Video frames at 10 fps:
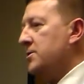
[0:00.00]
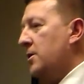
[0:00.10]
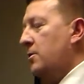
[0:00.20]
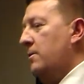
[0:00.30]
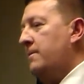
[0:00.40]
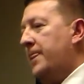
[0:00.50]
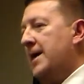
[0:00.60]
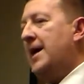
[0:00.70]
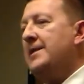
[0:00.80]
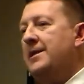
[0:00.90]
So
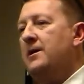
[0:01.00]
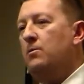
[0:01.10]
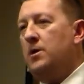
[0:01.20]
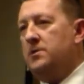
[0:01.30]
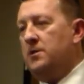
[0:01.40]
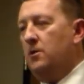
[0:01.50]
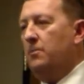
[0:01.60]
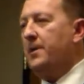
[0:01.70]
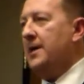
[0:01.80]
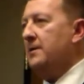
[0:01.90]
the idea was the
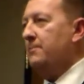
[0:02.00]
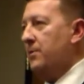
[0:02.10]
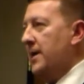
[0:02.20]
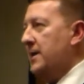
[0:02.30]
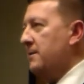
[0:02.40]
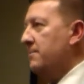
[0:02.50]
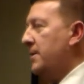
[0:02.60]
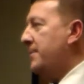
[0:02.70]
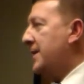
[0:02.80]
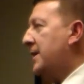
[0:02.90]
no pay to play
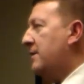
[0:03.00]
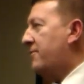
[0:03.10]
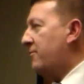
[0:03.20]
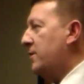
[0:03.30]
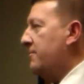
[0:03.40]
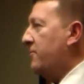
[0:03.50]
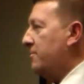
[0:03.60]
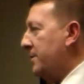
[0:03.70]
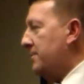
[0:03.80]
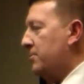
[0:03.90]
and making it free for
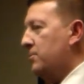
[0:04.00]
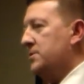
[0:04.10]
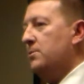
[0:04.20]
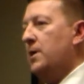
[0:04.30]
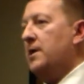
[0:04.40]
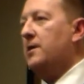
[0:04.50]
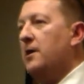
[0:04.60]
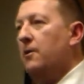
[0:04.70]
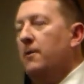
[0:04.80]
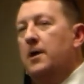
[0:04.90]
people was the way to
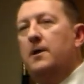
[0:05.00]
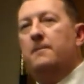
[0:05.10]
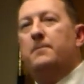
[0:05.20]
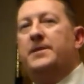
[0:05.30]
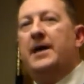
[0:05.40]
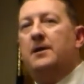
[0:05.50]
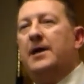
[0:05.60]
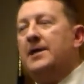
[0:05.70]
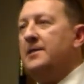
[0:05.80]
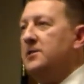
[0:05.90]
go. But then I
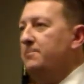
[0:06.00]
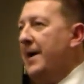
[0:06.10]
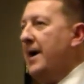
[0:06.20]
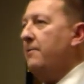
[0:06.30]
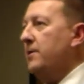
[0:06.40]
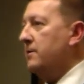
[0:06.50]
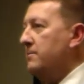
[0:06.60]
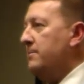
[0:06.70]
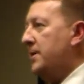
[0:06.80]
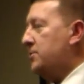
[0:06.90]
hit this barrier
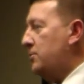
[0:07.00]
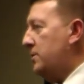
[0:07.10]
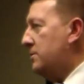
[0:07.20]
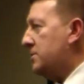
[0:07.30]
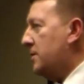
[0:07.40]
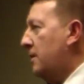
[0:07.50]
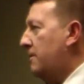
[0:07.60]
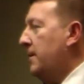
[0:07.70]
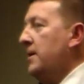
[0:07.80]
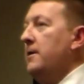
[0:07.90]
about 2 years
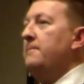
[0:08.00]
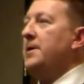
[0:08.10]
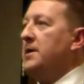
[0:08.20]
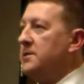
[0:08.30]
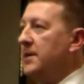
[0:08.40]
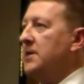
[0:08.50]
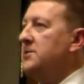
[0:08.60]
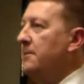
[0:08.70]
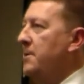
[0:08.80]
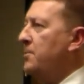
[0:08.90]
ago, because like I
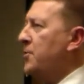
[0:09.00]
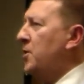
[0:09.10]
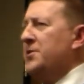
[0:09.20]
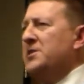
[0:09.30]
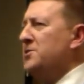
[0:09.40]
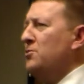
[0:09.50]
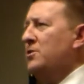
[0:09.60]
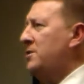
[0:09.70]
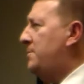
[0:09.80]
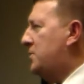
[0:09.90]
said, people thought this is too
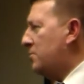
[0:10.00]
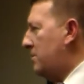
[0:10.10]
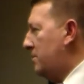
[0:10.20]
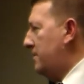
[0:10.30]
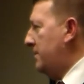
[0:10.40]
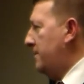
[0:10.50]
good to be true.